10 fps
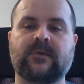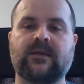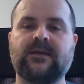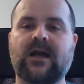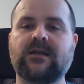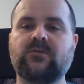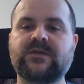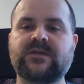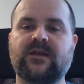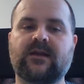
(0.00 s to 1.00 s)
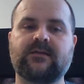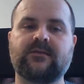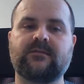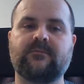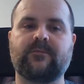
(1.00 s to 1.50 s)
Jan Kuciak.
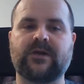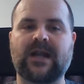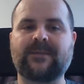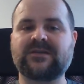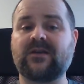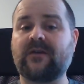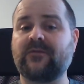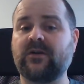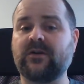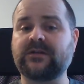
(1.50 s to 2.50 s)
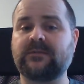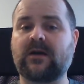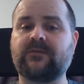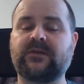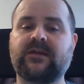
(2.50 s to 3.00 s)
Perhaps you have heard
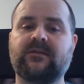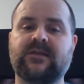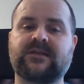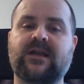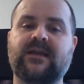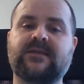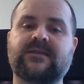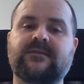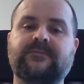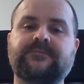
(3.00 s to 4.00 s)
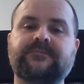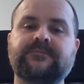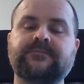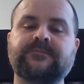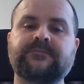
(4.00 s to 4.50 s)
about this case,
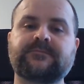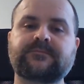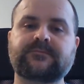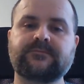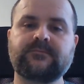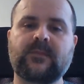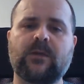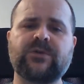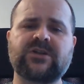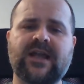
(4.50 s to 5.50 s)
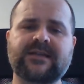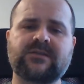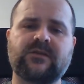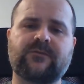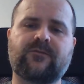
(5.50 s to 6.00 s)
which led
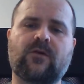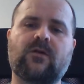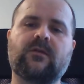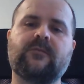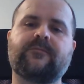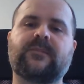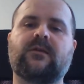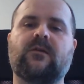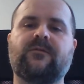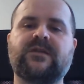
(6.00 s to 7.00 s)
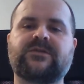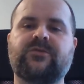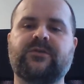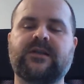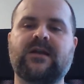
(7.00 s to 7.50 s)
to the fall of this
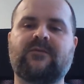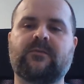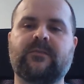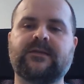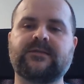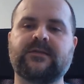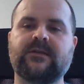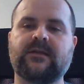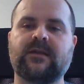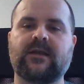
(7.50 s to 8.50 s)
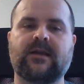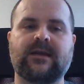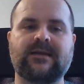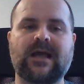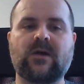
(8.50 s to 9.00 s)
crooked government,
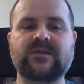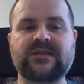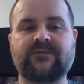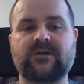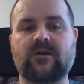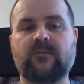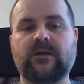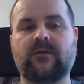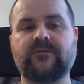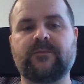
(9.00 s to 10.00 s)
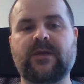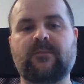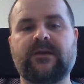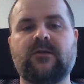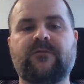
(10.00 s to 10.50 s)
and now several of the
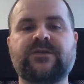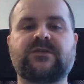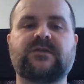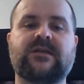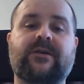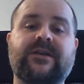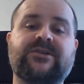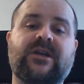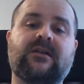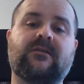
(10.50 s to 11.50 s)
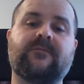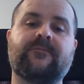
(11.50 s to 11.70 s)
public officials are in jail.